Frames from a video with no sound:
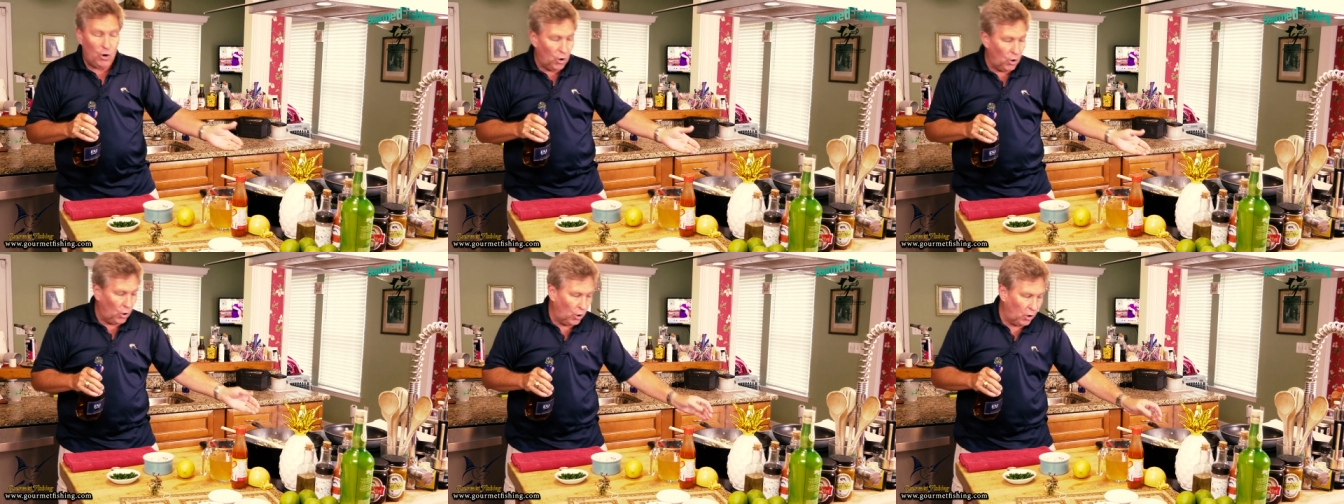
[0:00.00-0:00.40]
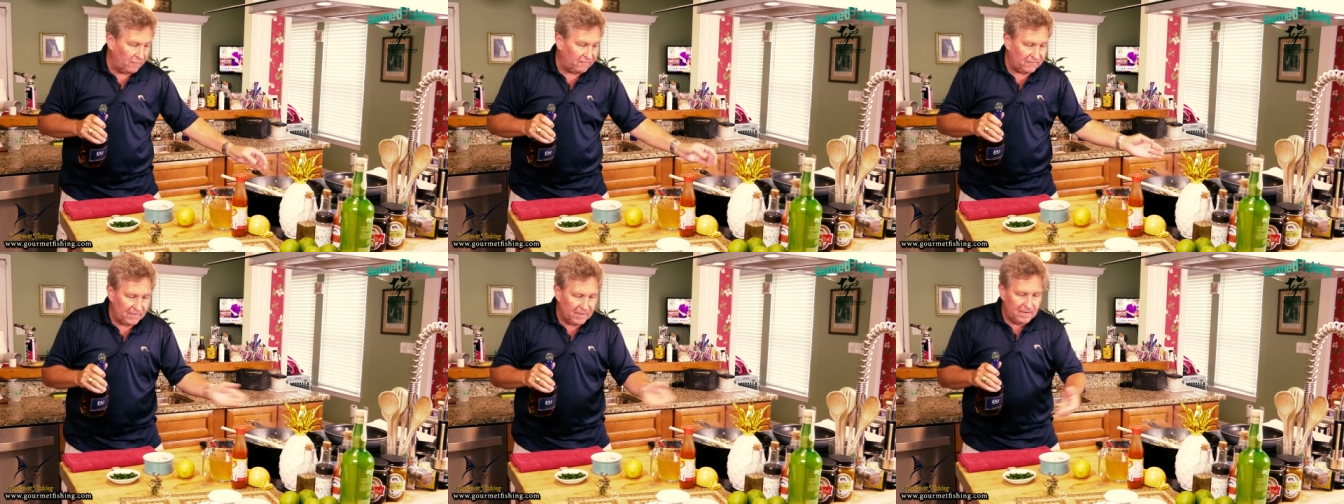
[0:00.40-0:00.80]

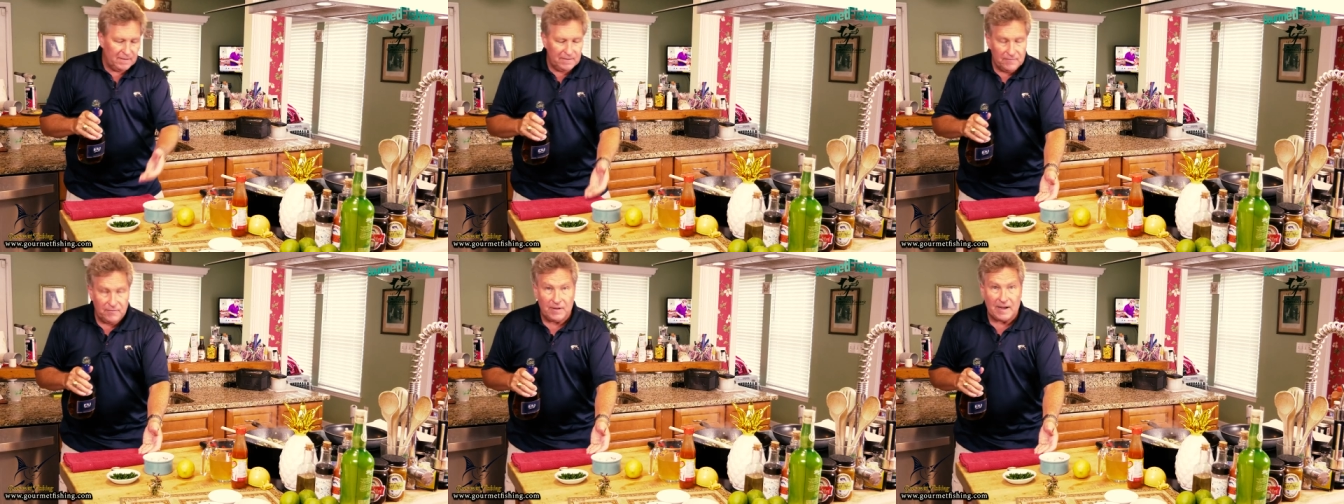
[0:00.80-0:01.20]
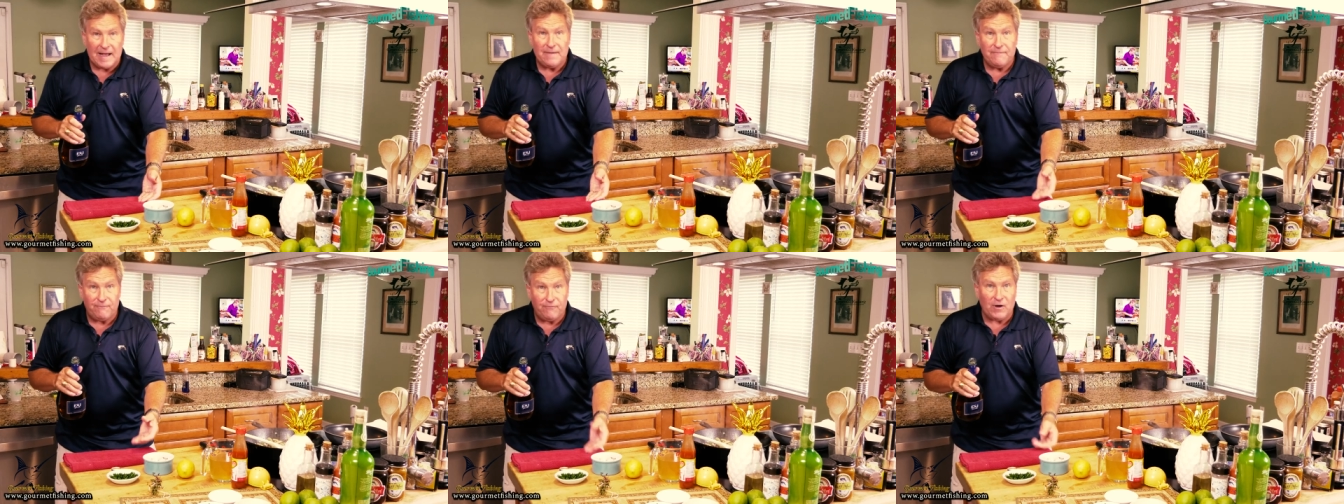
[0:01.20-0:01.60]
off
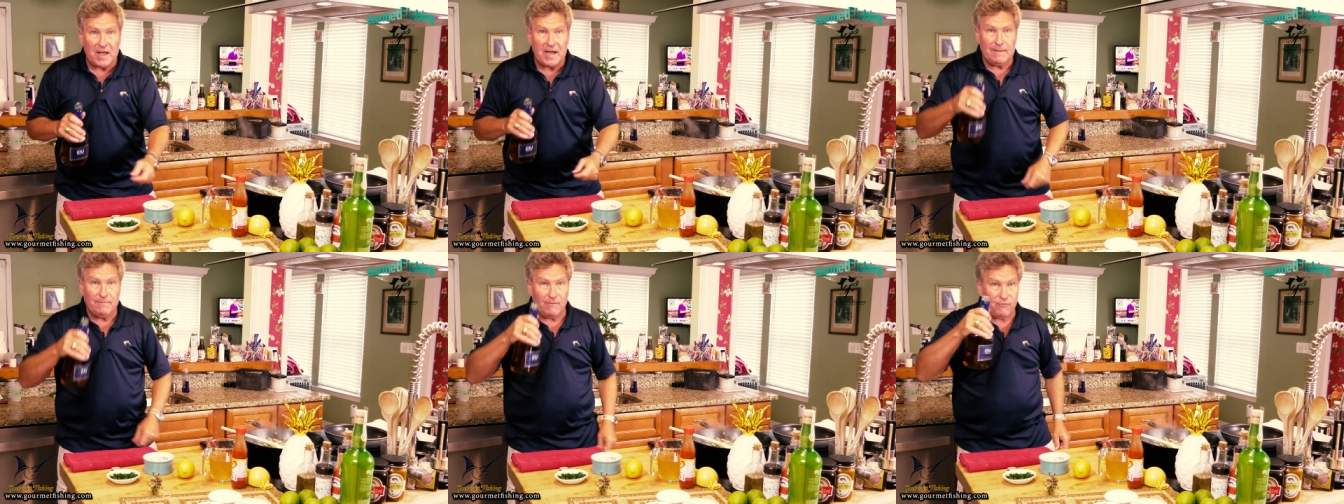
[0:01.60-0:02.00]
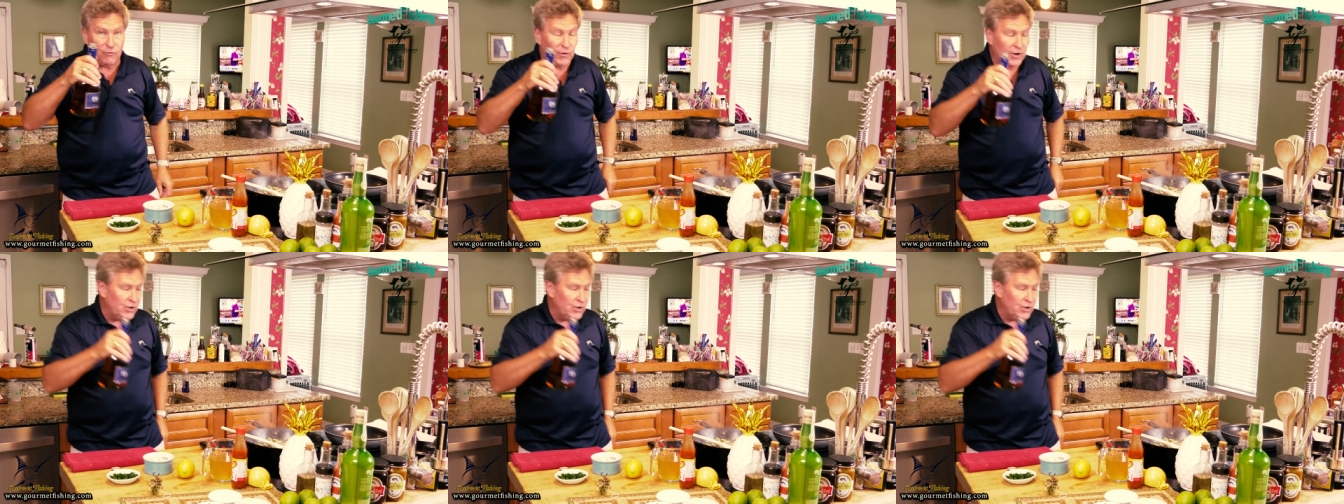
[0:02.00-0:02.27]
that flame before